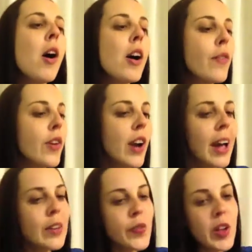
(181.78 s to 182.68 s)
If you
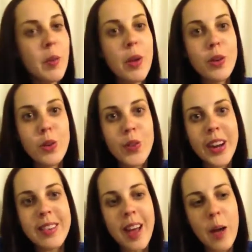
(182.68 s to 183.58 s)
guys follow me on
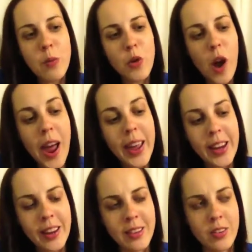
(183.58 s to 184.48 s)
Goodreads, I'm
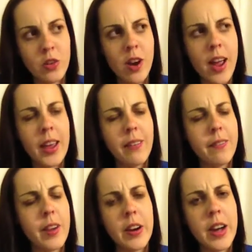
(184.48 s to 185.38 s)
trying
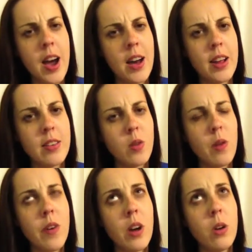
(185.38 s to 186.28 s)
very hard, and so
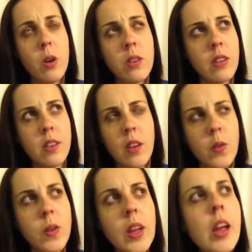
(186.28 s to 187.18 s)
far not
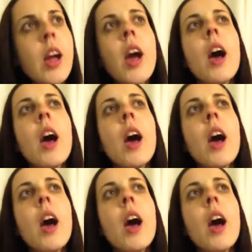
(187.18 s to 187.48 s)
successfully,